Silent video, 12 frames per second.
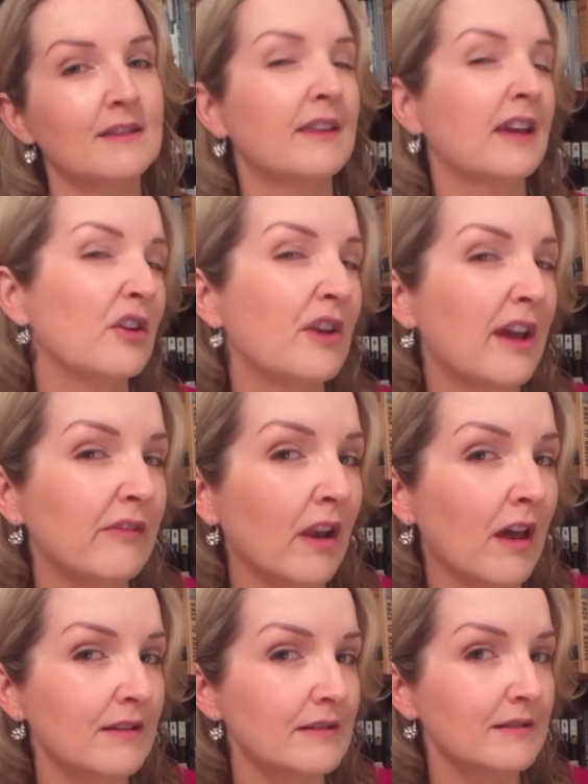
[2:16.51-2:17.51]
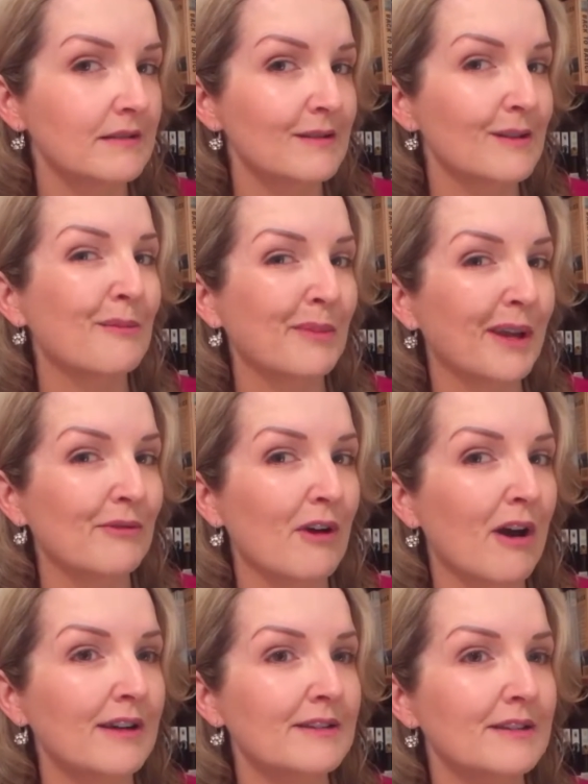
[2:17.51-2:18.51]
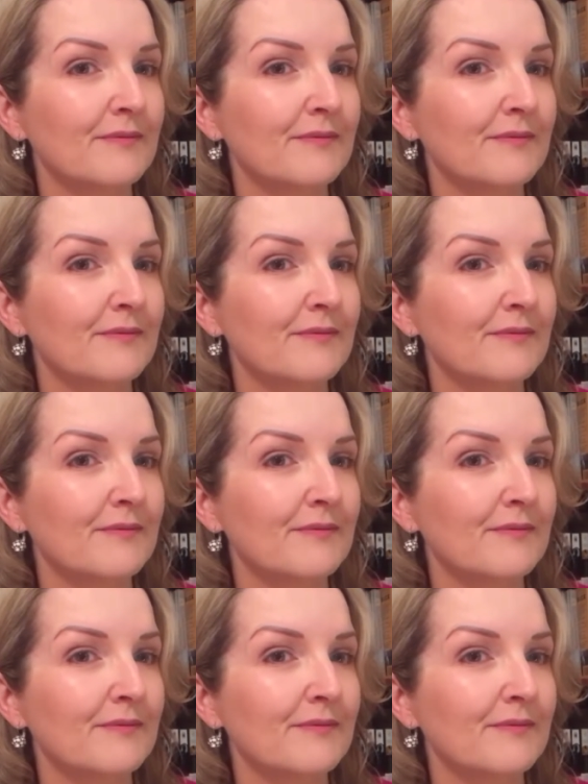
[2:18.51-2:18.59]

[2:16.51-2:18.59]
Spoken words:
They don't have the license on being right.